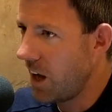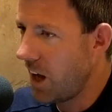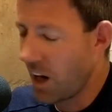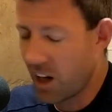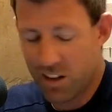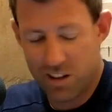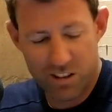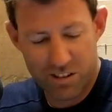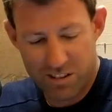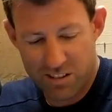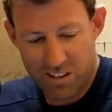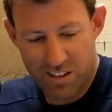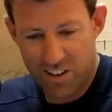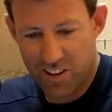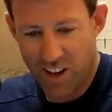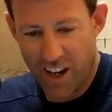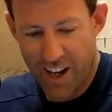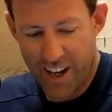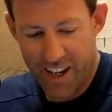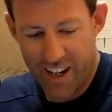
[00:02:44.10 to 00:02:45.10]
I couldn't
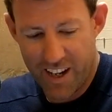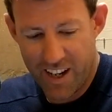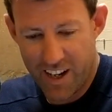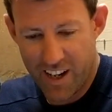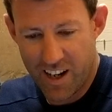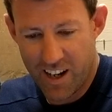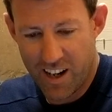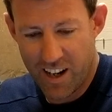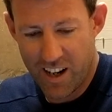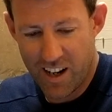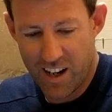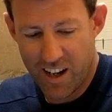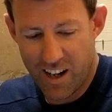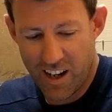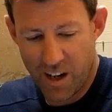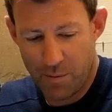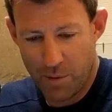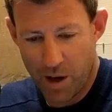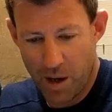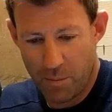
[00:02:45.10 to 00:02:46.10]
say
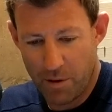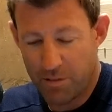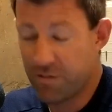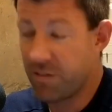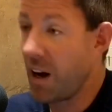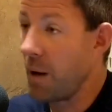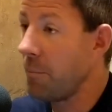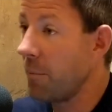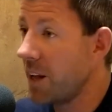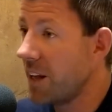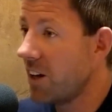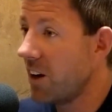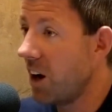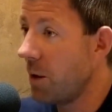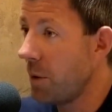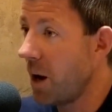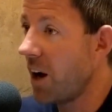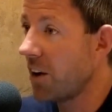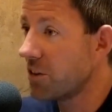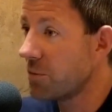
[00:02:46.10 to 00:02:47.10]
I'm a family guy,
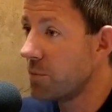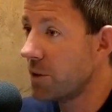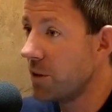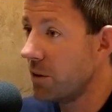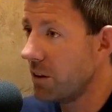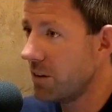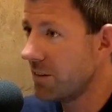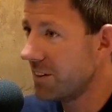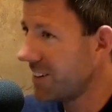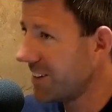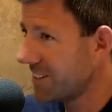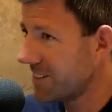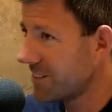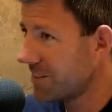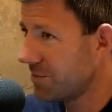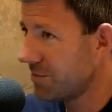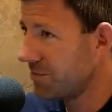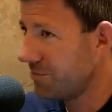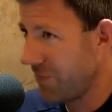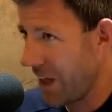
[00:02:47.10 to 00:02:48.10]
I'm a husband.
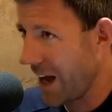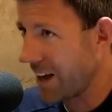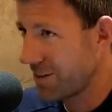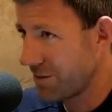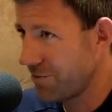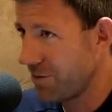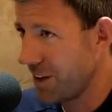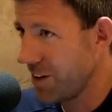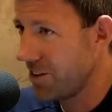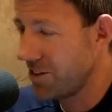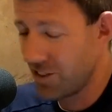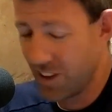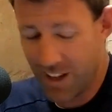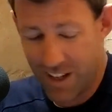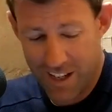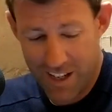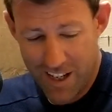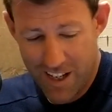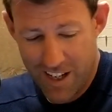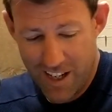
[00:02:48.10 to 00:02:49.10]
That's finishing.
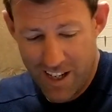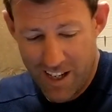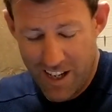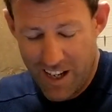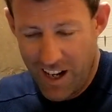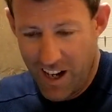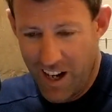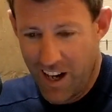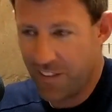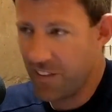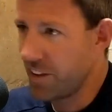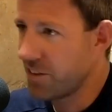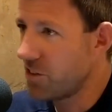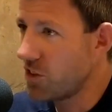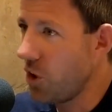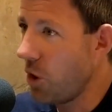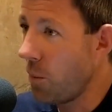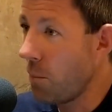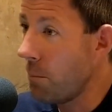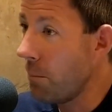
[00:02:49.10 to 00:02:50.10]
There's
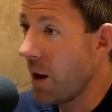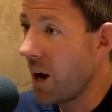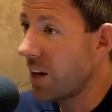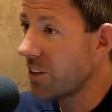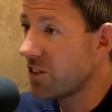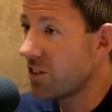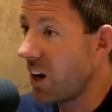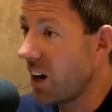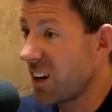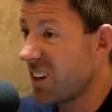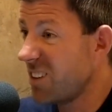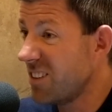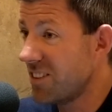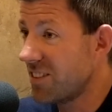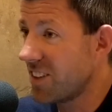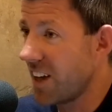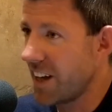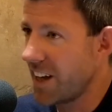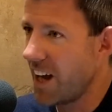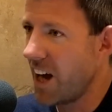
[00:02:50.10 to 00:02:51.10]
not much I can
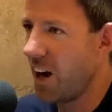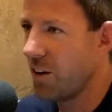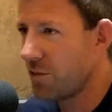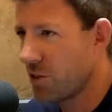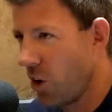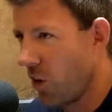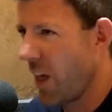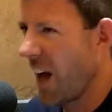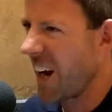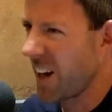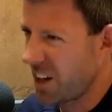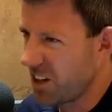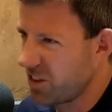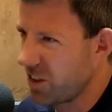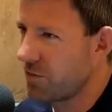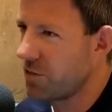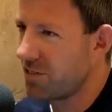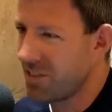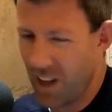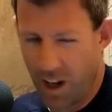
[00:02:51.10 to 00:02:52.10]
say, yeah, I've got that because
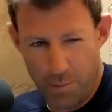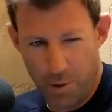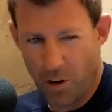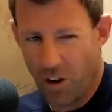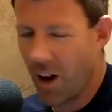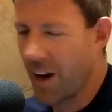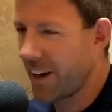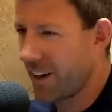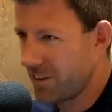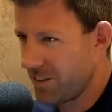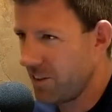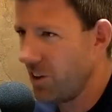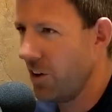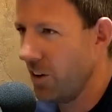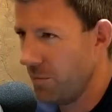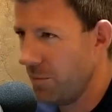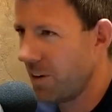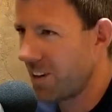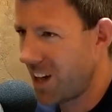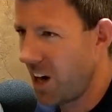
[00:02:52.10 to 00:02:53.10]
I'm all right, because
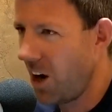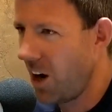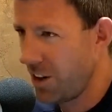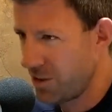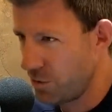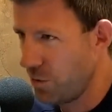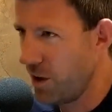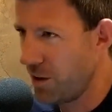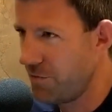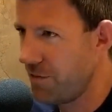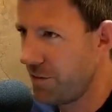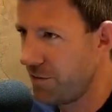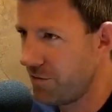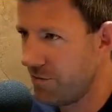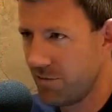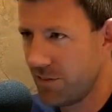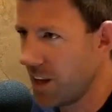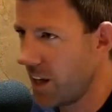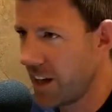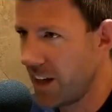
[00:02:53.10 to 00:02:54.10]
look, my car's worth 50.
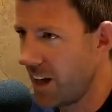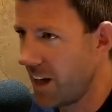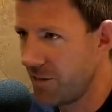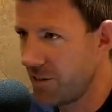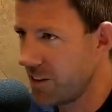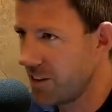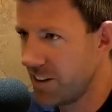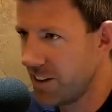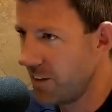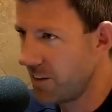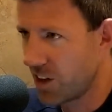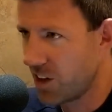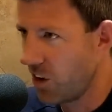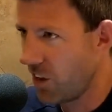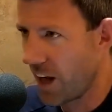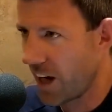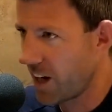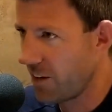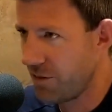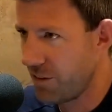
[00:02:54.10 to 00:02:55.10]
No, you haven't. You haven't got
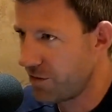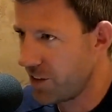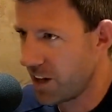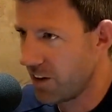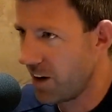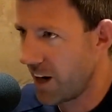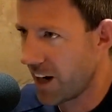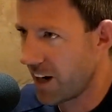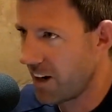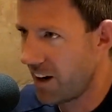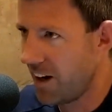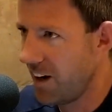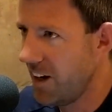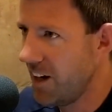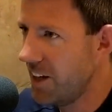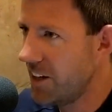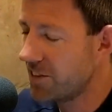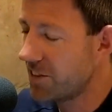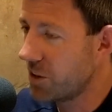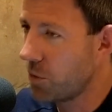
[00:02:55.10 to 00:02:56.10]
that 50 grand car.
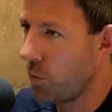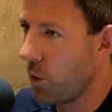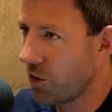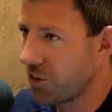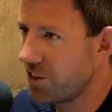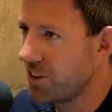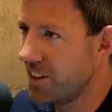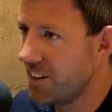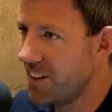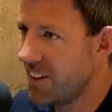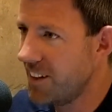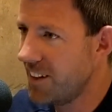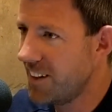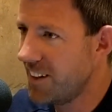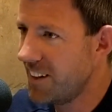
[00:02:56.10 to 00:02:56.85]
So there wasn't,